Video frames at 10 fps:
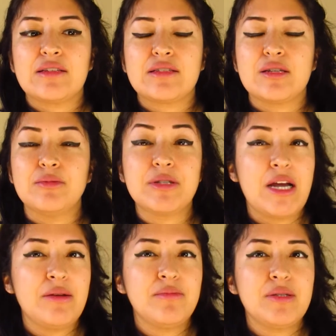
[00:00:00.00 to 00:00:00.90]

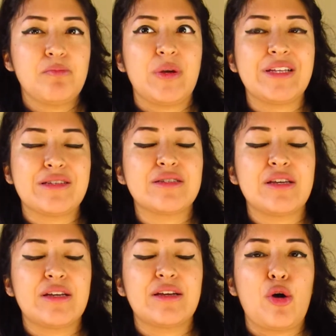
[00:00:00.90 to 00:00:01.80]
sometimes it
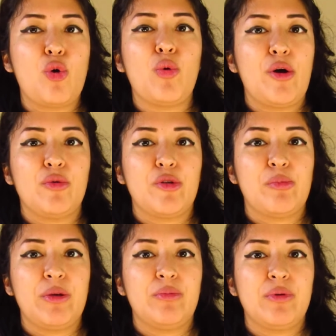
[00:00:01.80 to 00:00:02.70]
doesn't go well with
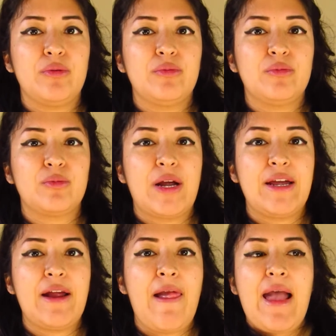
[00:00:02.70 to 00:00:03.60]
people,
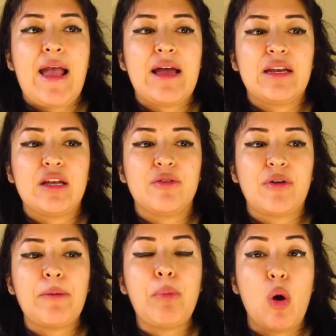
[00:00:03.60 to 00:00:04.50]
right? And if
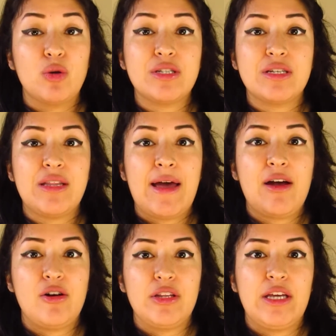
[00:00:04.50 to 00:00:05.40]
I posted
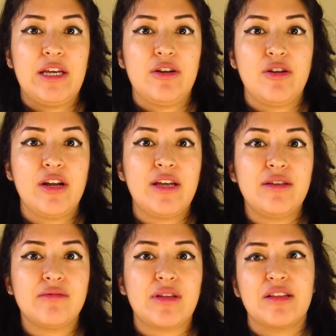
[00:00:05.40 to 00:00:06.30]
that on the
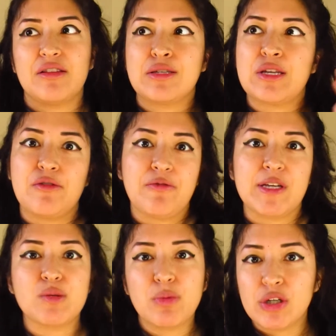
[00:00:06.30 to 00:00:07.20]
internet, like let's say
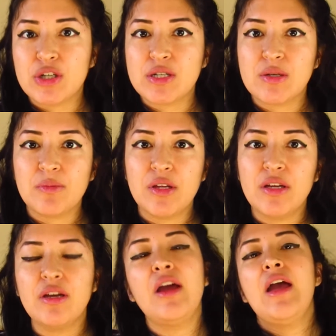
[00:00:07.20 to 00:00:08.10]
Facebook or
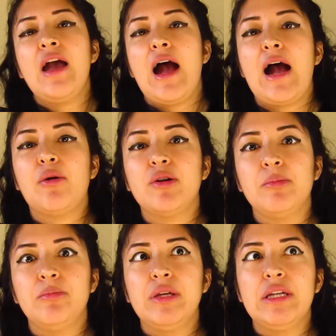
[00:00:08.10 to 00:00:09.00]
something, I would
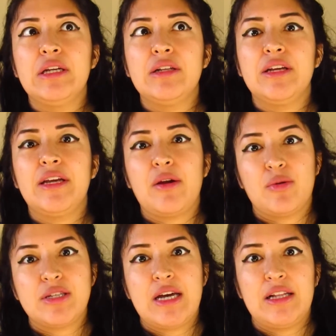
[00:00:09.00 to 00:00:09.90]
immediately get
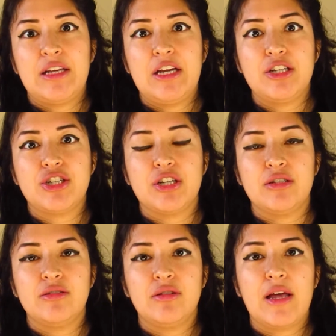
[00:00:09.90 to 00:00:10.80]

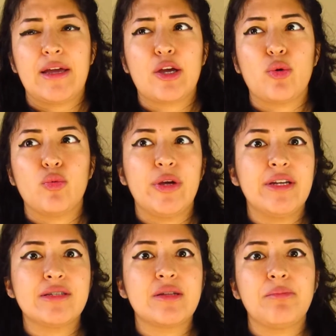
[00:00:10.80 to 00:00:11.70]
retaliation. Like, weed
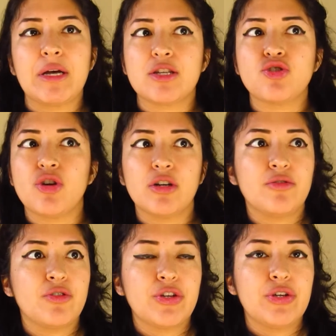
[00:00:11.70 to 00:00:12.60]
is the best drug
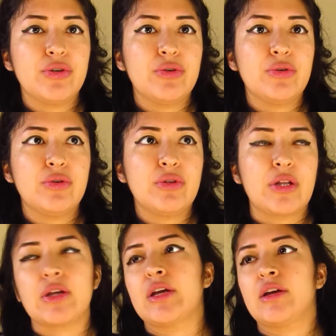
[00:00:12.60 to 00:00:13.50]
for you,